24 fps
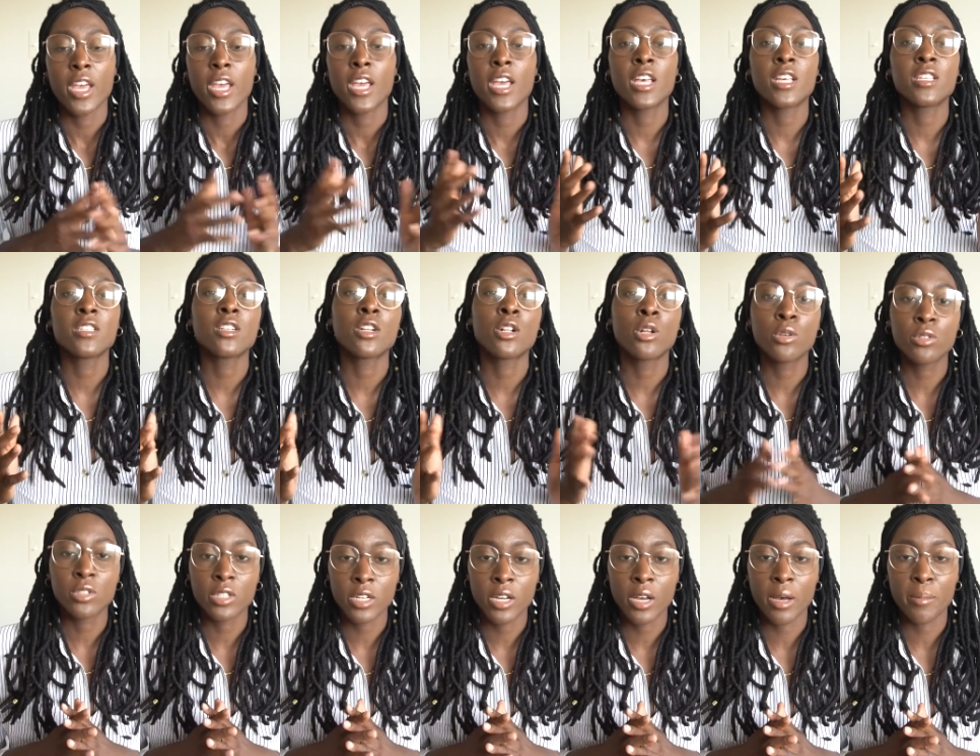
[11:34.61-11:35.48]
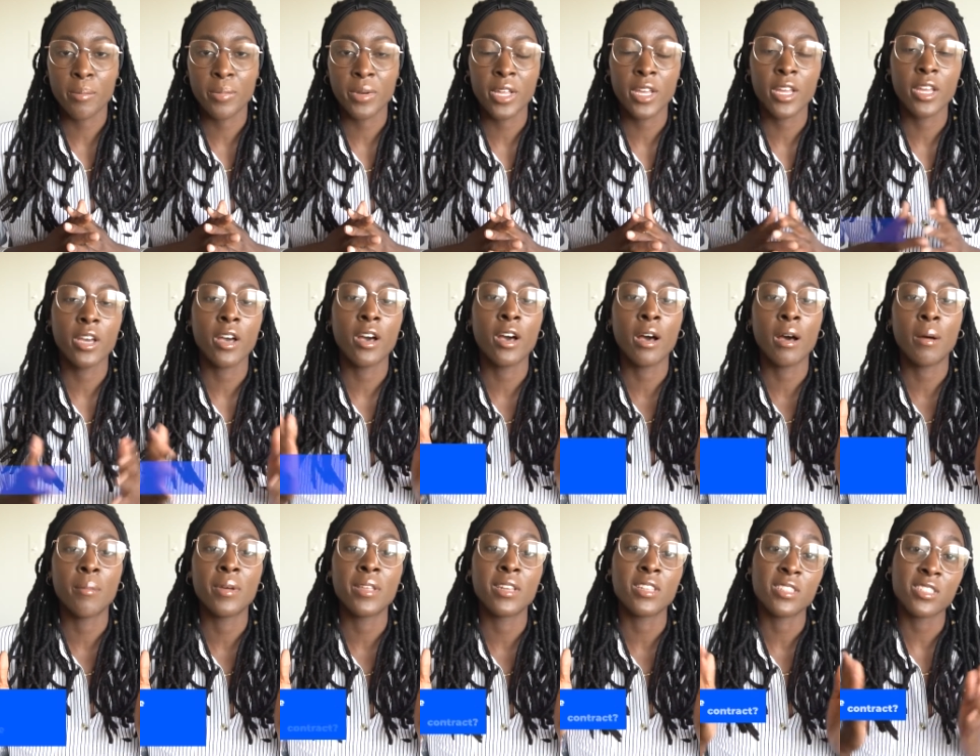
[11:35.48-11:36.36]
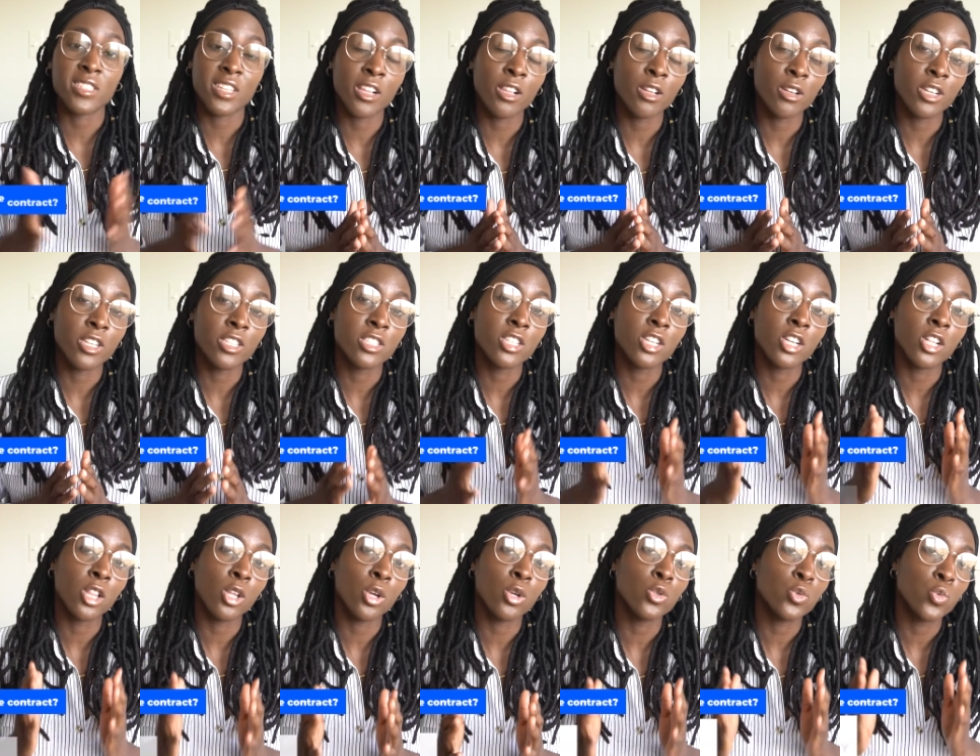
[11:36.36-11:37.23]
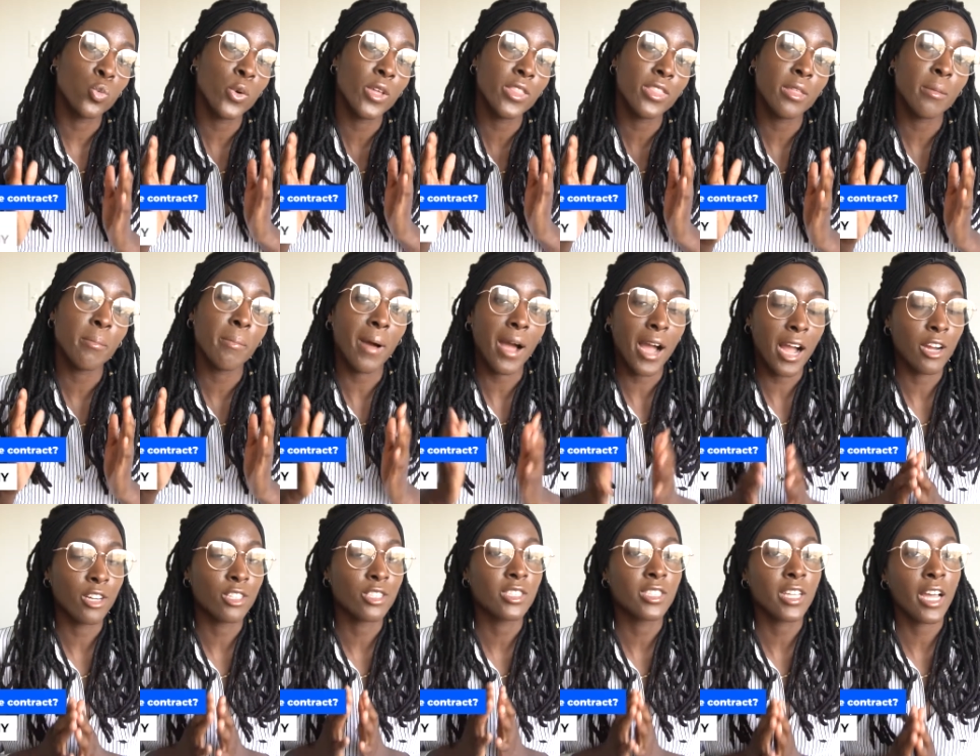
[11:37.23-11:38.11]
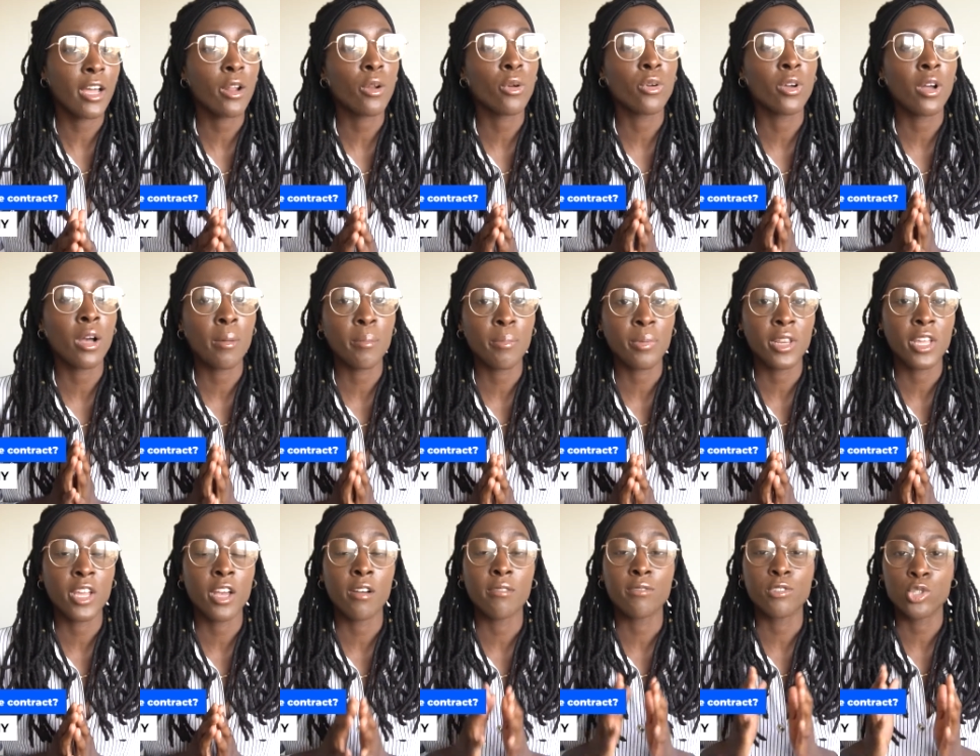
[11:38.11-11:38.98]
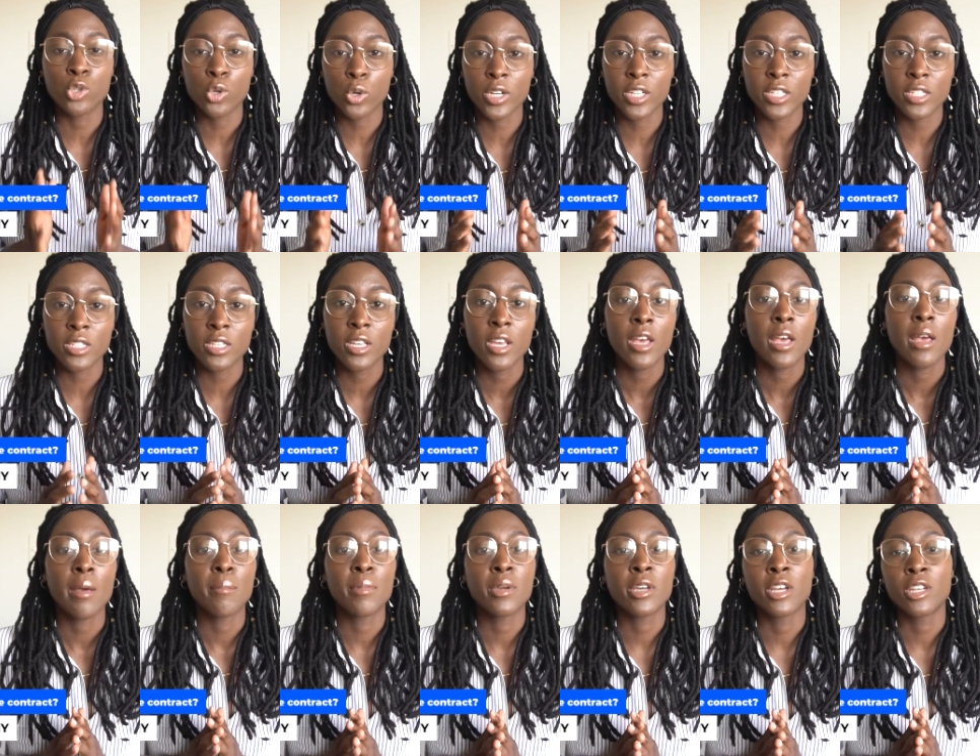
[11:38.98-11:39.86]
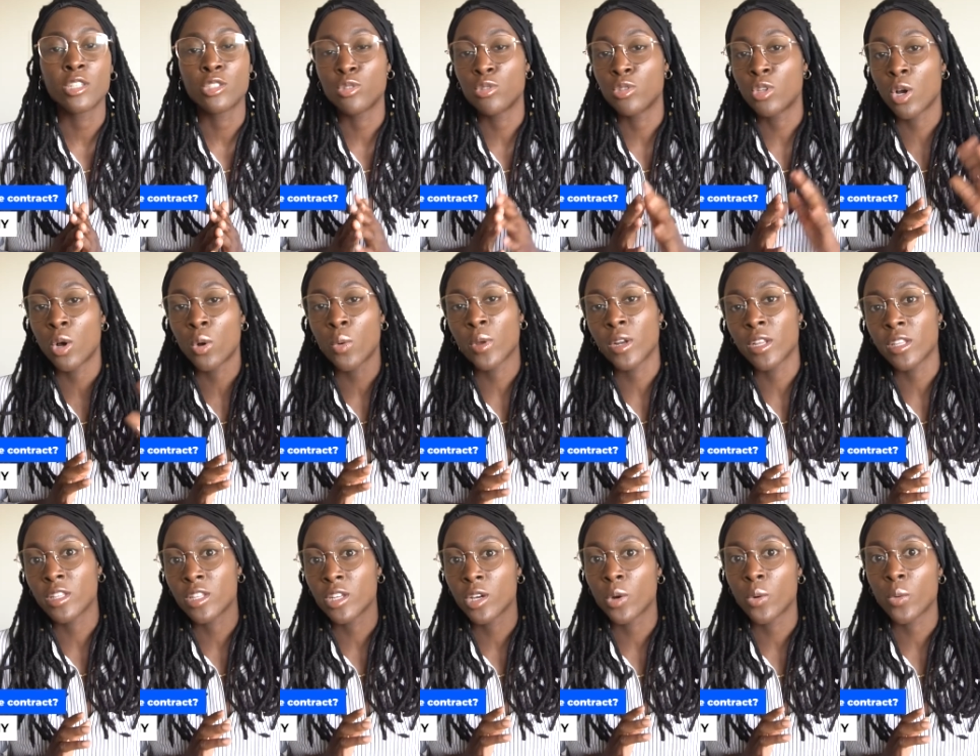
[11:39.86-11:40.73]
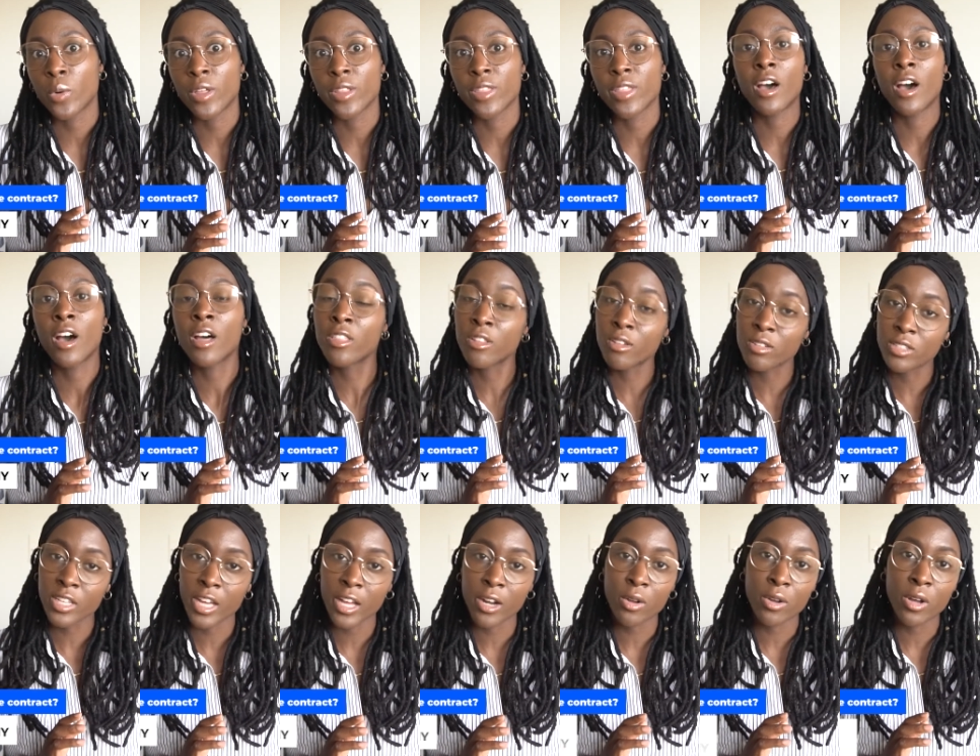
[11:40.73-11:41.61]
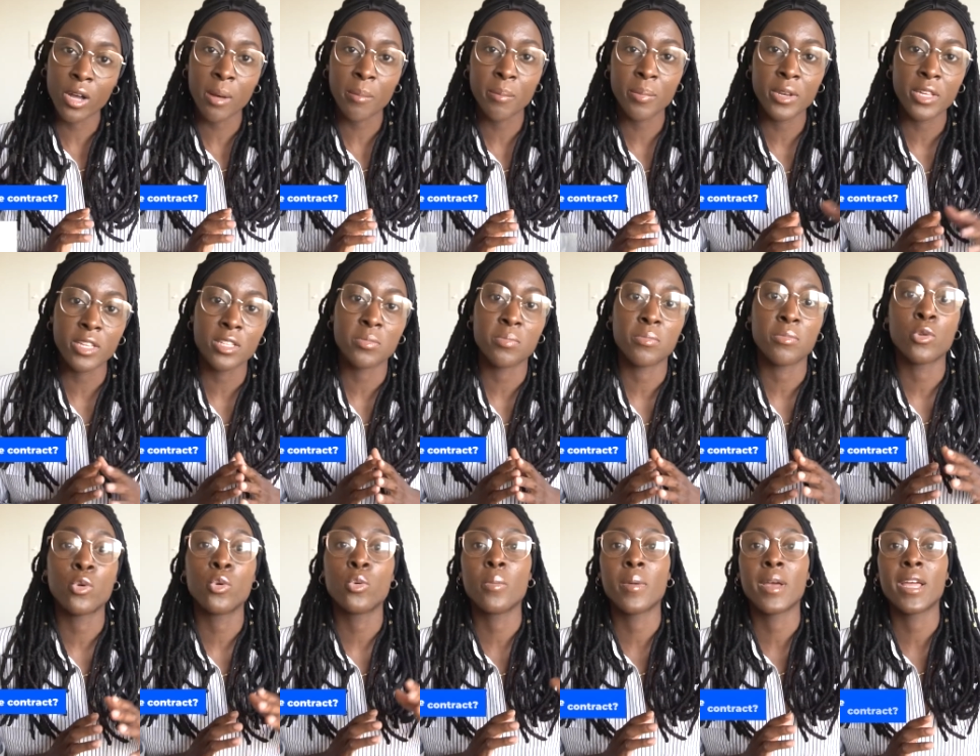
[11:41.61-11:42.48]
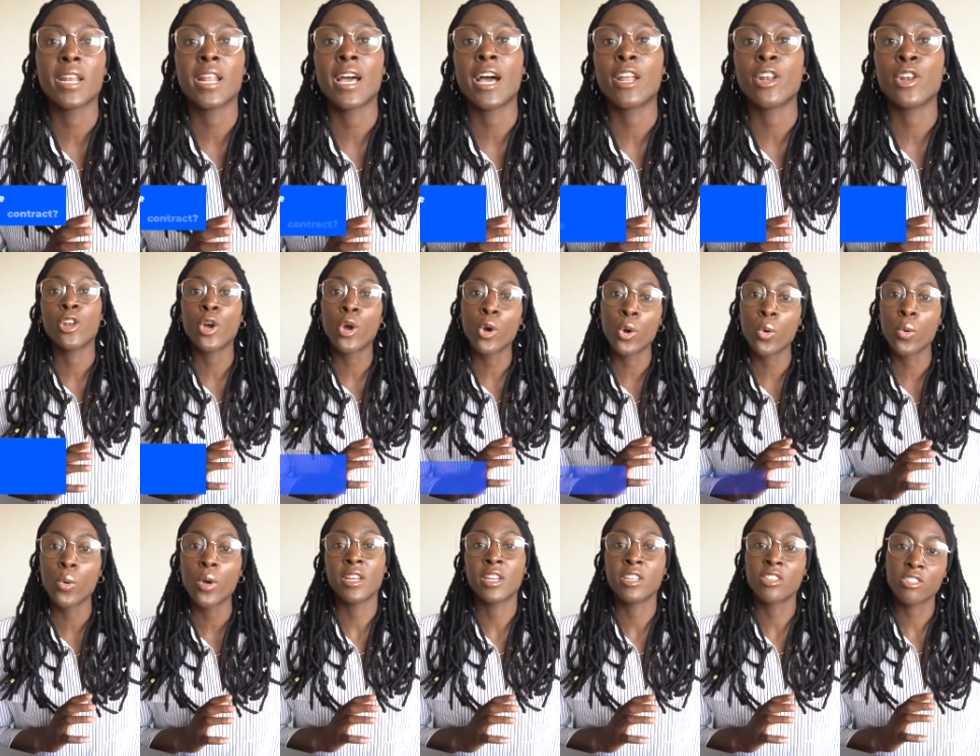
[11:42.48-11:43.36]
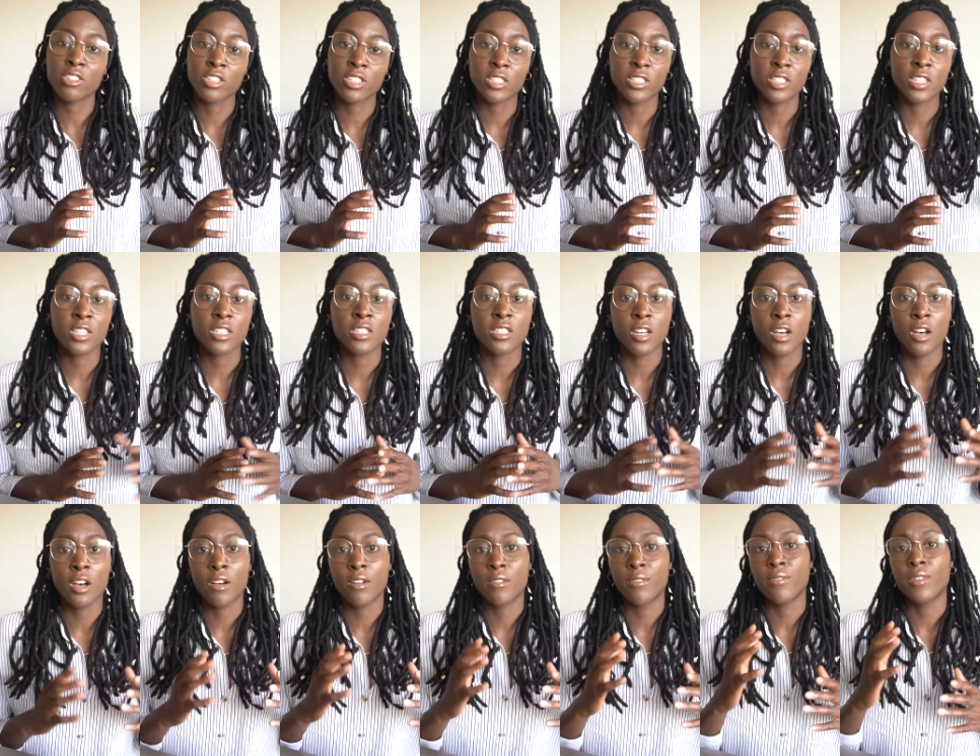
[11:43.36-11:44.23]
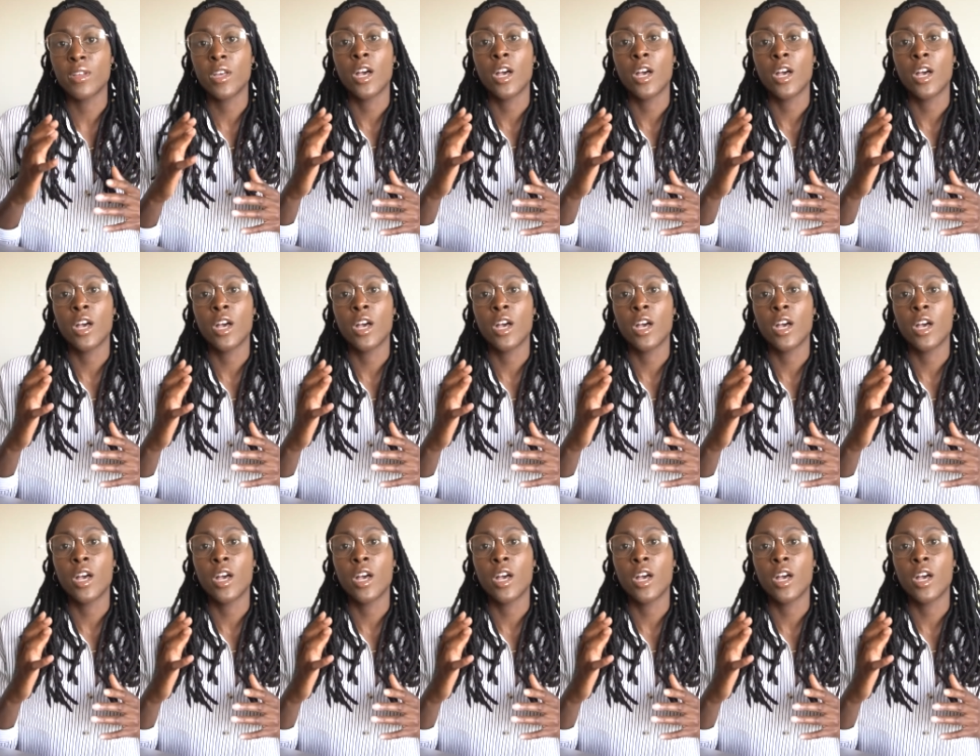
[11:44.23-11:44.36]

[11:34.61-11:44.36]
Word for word: is the closing company um, and the seller is to close with the buyer's title company of choice because you don't want to deal with other title companies who may not know the intricacies of